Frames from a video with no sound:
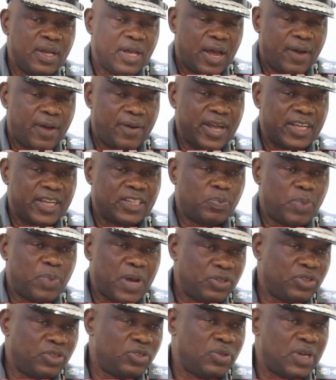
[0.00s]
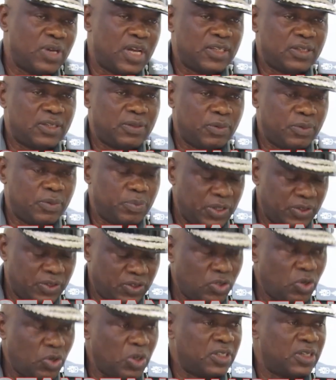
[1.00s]
our expansion has been
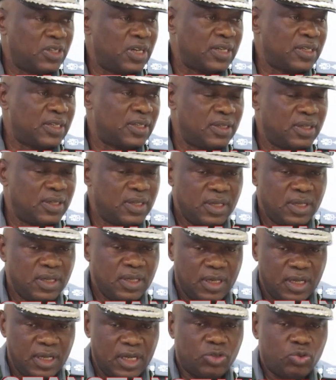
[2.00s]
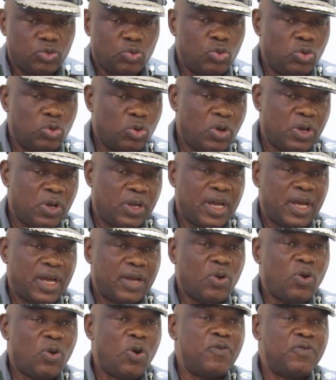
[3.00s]
such that it could no longer
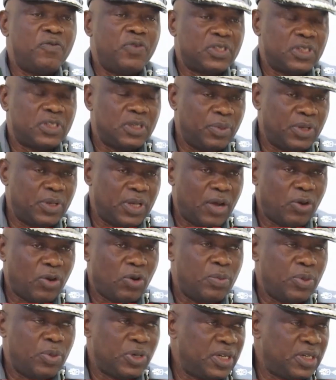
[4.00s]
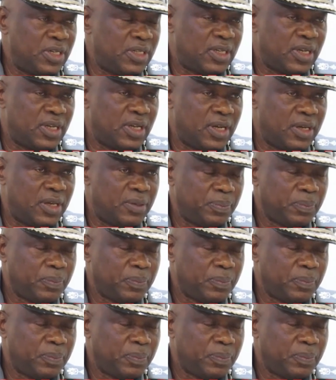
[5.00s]
comfortably accommodate us.